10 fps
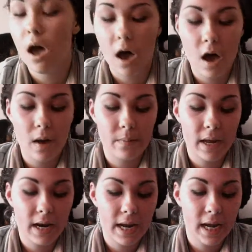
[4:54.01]

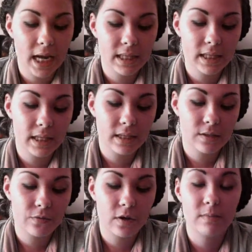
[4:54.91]
And I got
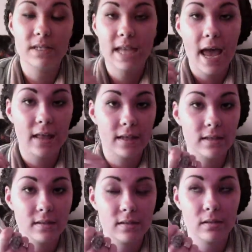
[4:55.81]
this from
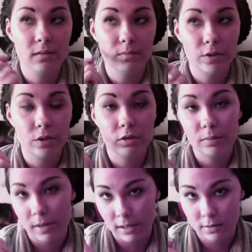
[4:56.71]
Sally's beauty
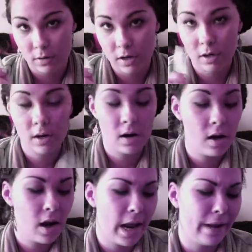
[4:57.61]
supply store,
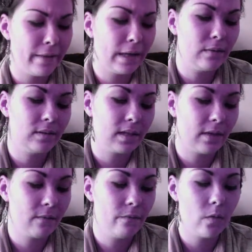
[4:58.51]
and I think it was
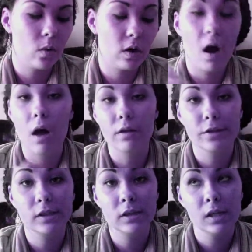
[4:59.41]
like
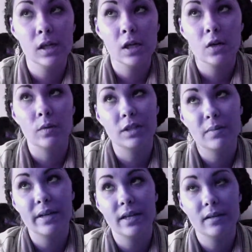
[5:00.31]
$4, Which, I
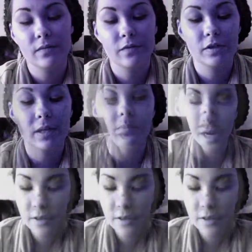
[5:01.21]
mean, for something...